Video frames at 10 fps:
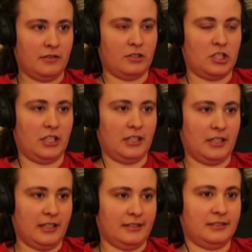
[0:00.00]

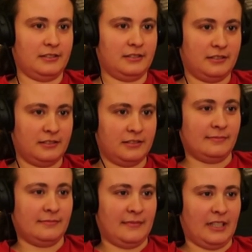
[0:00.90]
Regina?
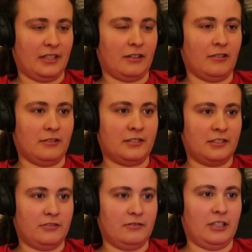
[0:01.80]
And then, of
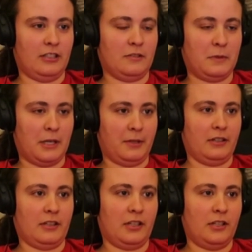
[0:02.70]
course, Gina's probably
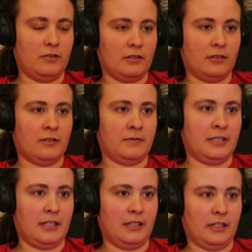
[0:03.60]
going to accuse her of
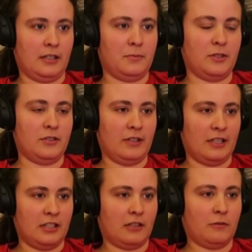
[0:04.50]
setting it up so
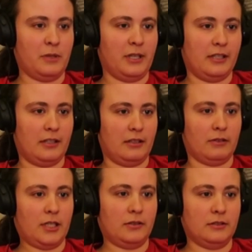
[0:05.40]
that she could play the
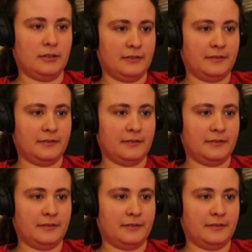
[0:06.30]
hero.